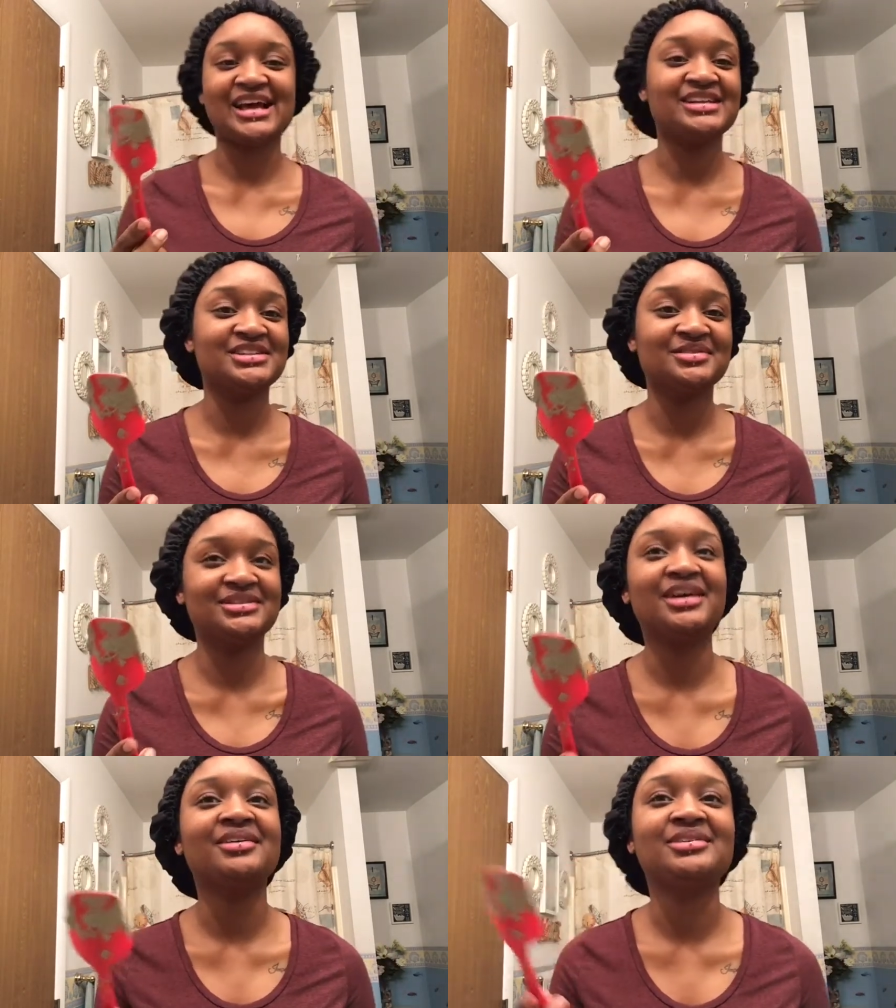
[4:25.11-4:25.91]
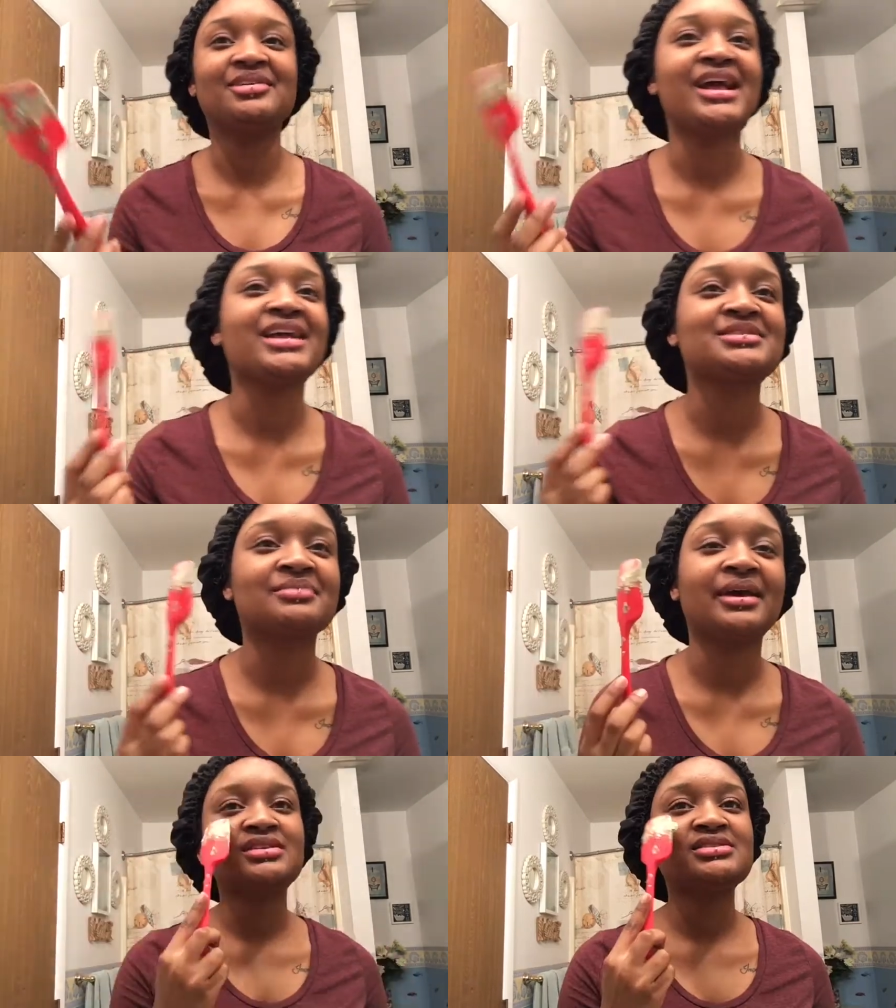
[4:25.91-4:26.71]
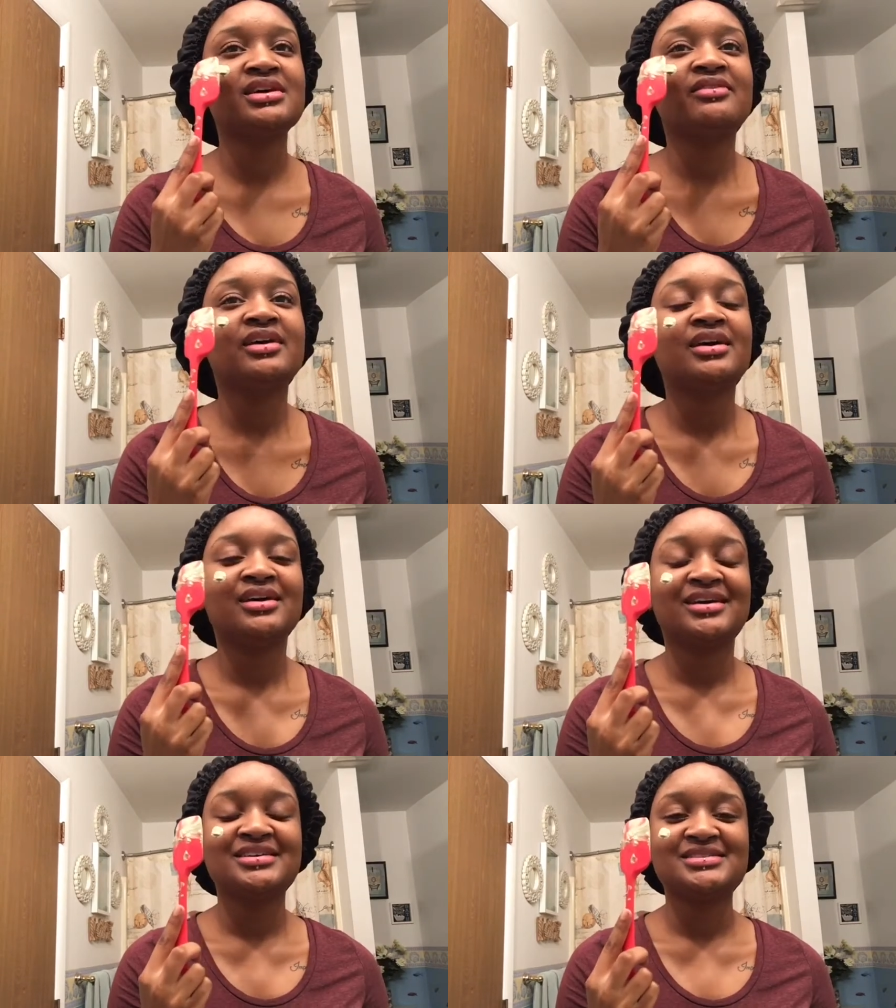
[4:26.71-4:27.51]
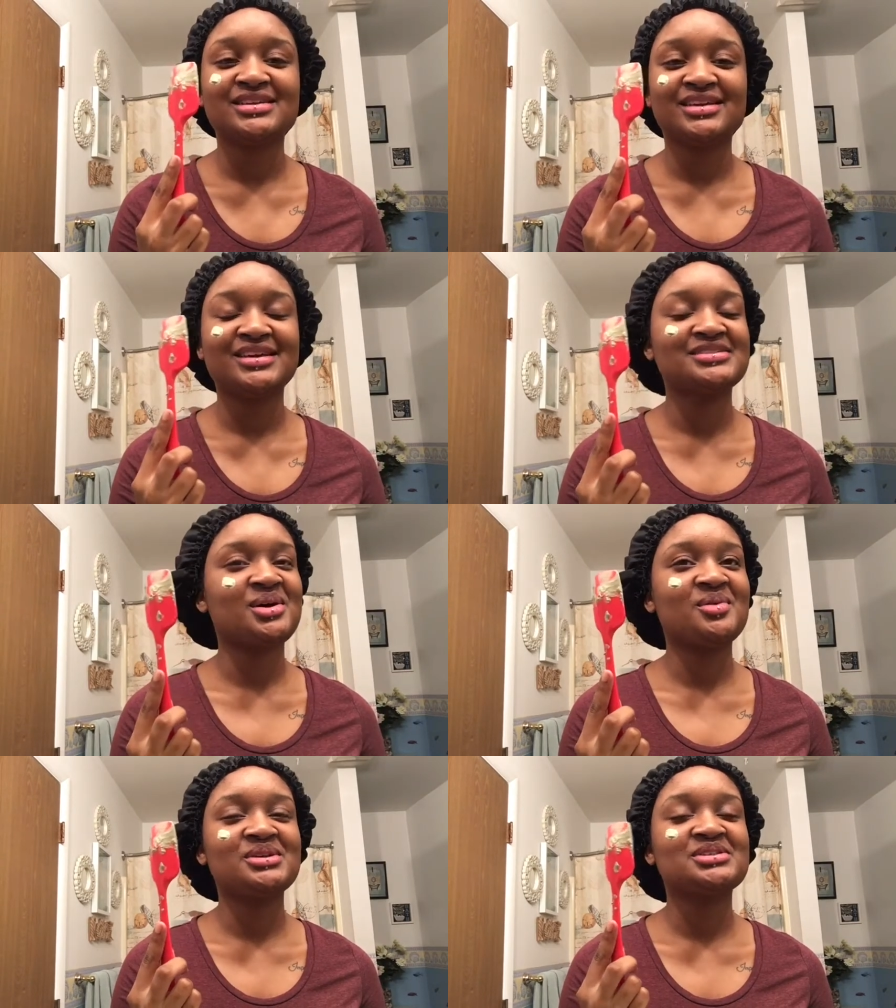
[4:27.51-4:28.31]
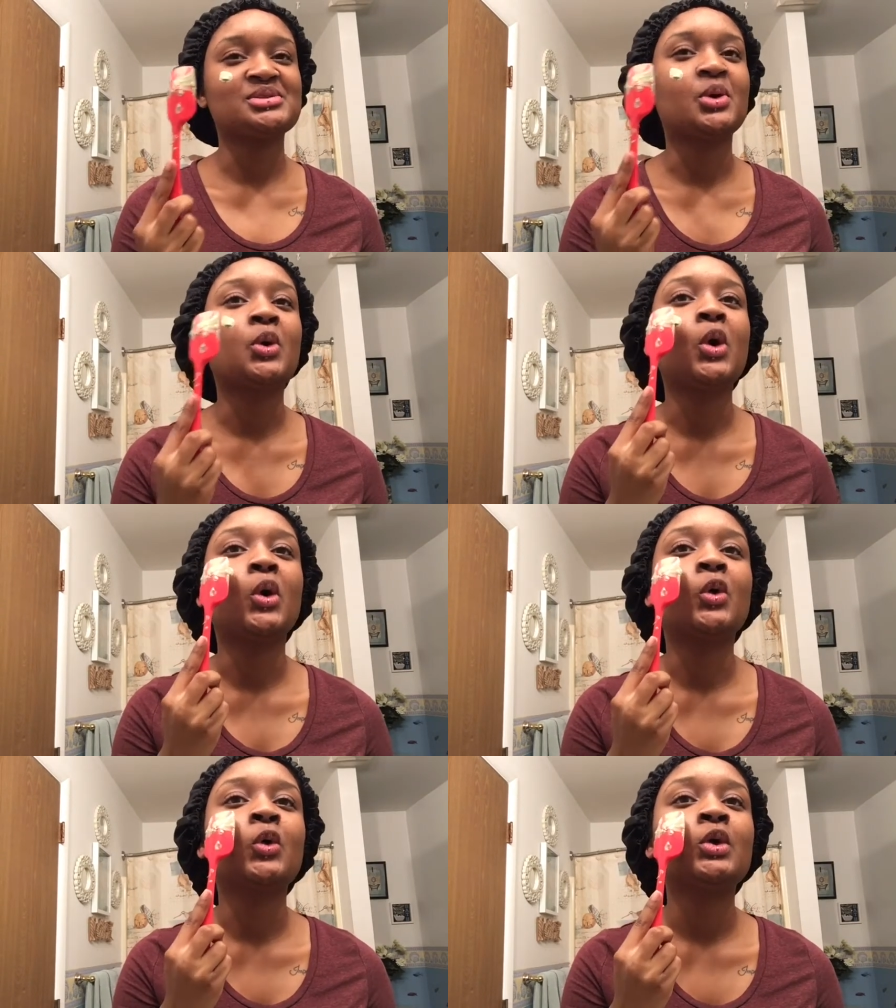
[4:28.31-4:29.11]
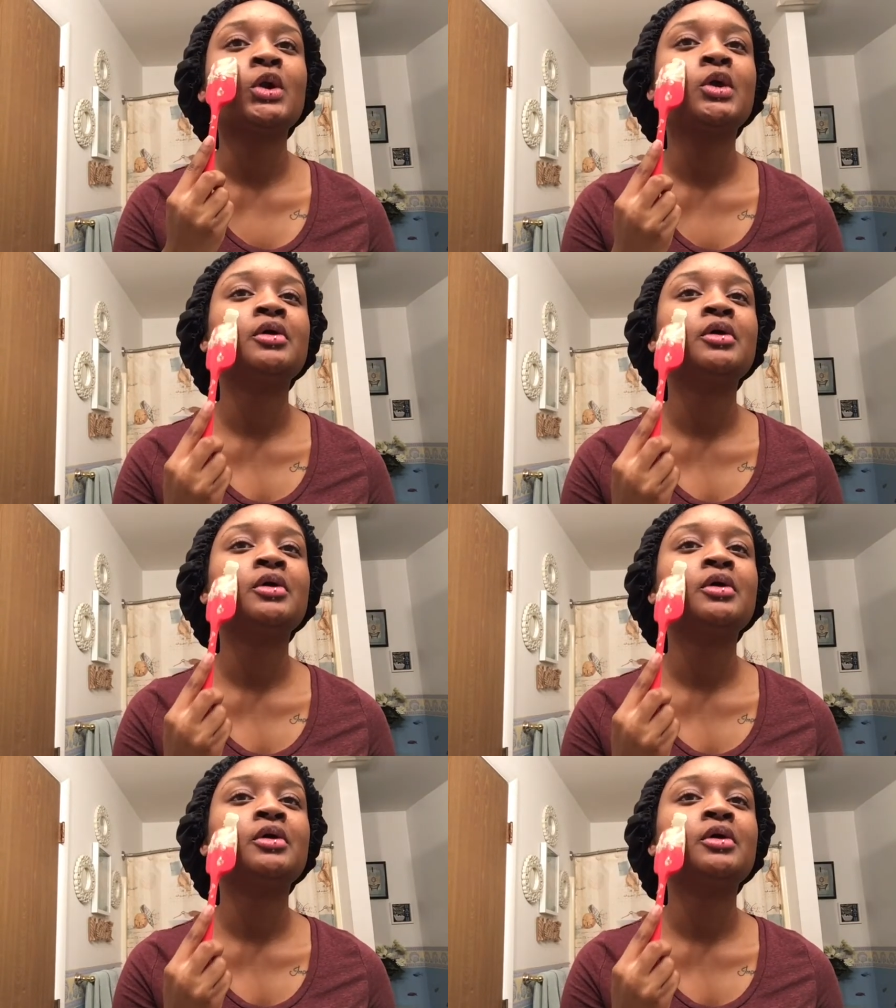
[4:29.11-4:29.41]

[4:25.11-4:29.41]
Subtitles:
I don't know, don't ask me. This stuff, see, it's always so cold,